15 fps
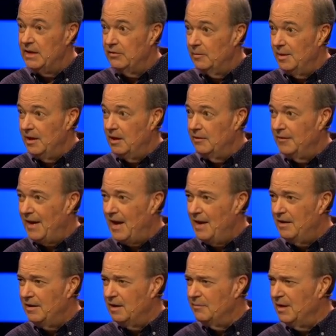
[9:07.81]
had never been out of
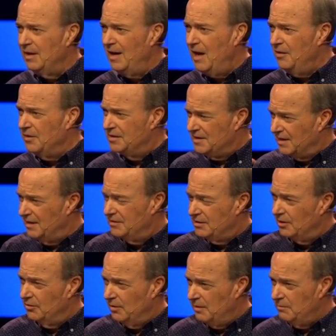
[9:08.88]
Canada. I'm thinking, how did this get
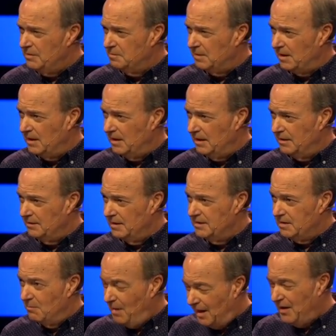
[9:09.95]
into Grimsby and
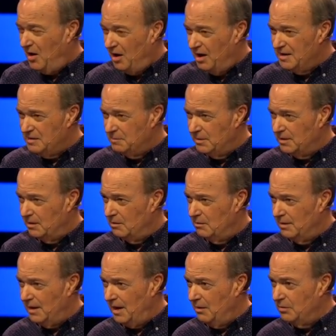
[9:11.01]
into my
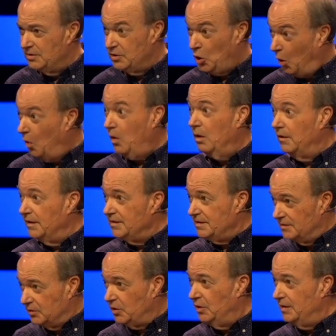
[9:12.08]
hospital when I was told
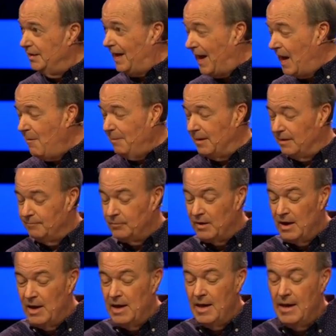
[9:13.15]
this couldn't happen?
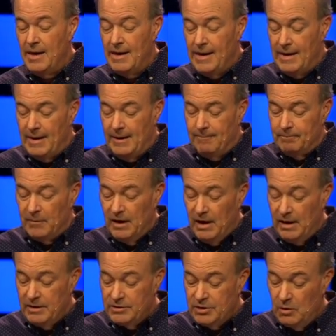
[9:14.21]

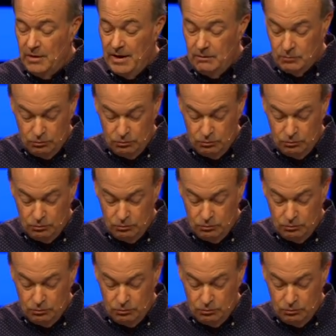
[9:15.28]
Wow,